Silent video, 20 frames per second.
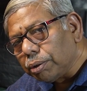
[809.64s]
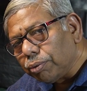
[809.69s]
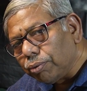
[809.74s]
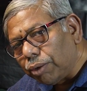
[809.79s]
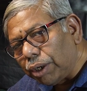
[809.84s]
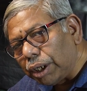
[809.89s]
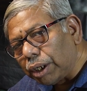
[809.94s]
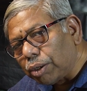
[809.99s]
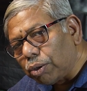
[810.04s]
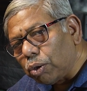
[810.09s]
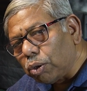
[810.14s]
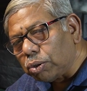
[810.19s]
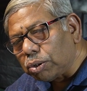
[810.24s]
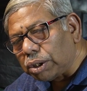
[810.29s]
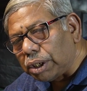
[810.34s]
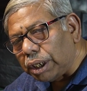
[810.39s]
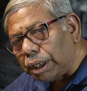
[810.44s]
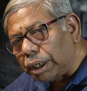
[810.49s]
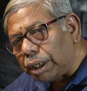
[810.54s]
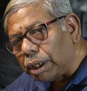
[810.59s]
very
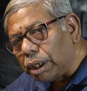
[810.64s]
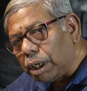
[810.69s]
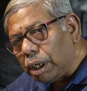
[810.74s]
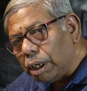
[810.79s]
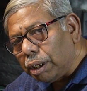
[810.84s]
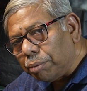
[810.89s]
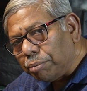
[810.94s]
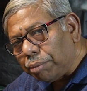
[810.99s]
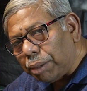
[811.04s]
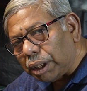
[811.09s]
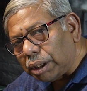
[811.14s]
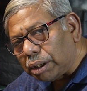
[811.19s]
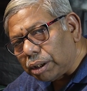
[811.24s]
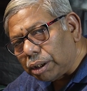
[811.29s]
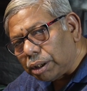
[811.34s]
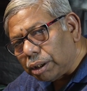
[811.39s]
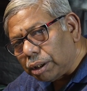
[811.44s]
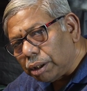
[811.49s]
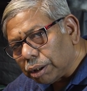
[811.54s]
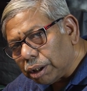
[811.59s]
closely. But
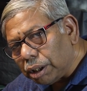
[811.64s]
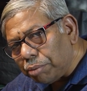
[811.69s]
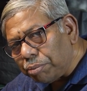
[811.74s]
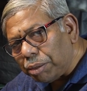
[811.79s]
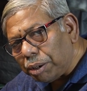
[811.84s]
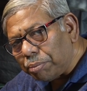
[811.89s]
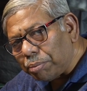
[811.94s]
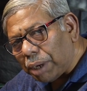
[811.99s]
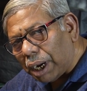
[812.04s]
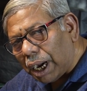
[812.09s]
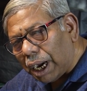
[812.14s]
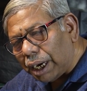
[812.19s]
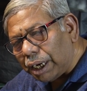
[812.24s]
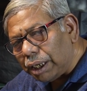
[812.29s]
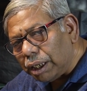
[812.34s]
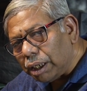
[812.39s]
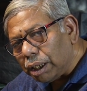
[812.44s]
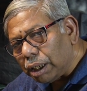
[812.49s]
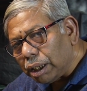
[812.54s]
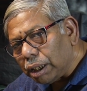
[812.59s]
keep in
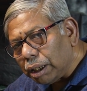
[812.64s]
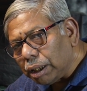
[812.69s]
mind,